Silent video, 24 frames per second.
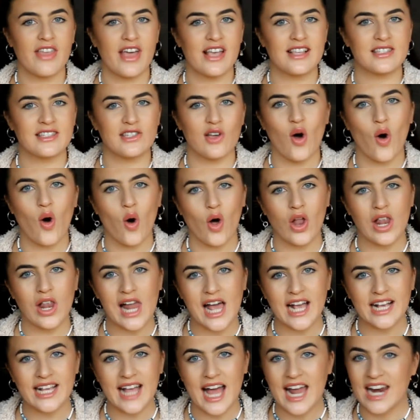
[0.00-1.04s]
this or
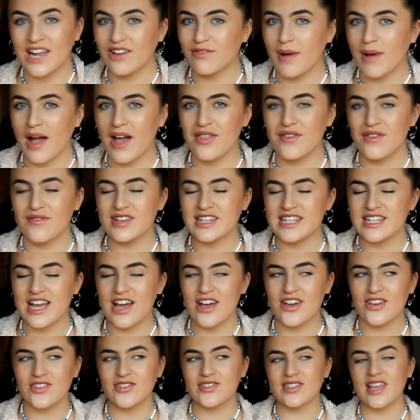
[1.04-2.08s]
like any of my other
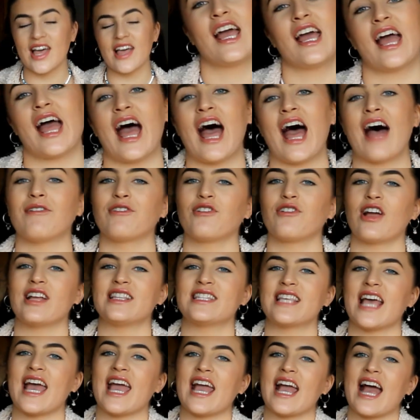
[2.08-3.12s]
videos. Have a great
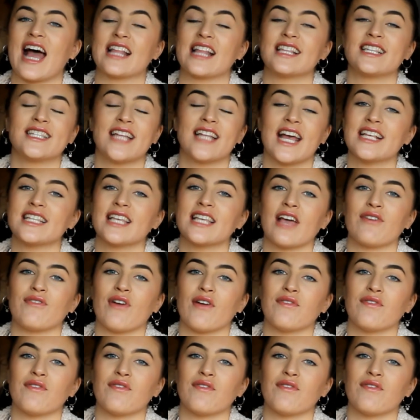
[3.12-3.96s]
day and stay safe,